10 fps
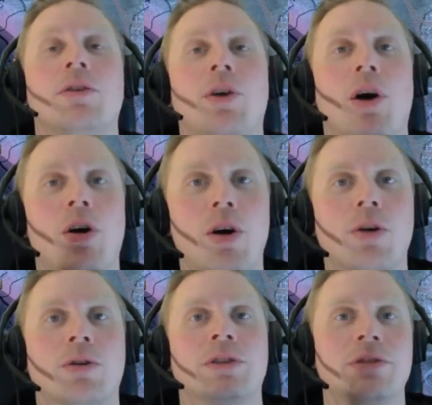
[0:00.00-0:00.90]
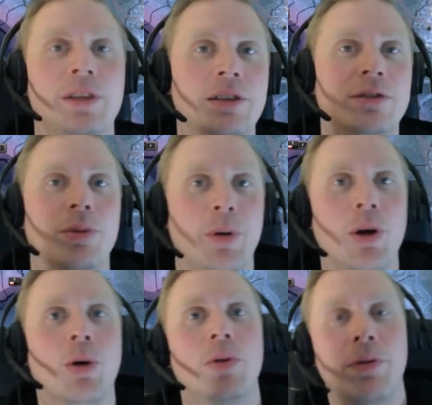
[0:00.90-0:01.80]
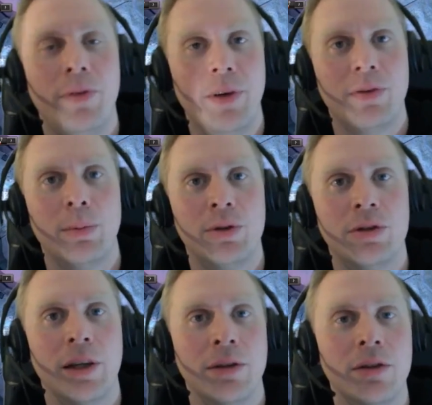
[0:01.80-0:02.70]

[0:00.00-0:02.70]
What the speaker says: the hardness needs to be over 50%.